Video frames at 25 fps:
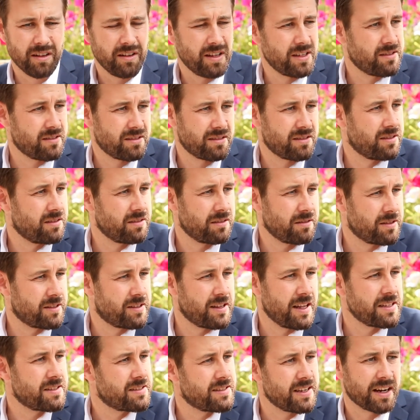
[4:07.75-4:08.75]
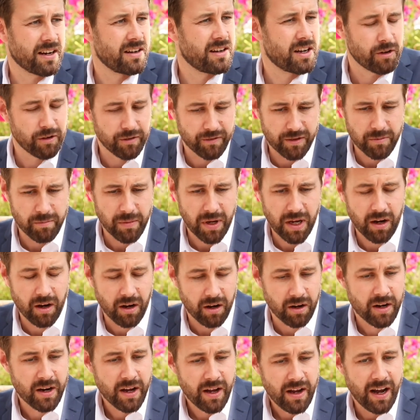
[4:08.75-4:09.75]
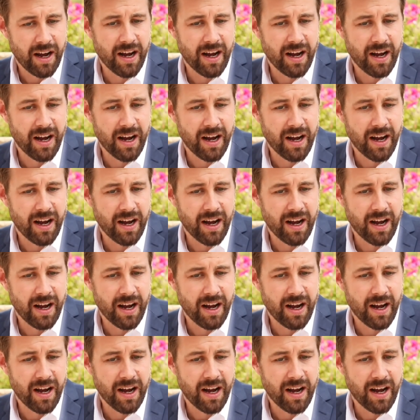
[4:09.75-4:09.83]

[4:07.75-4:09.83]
That's secondary to me here.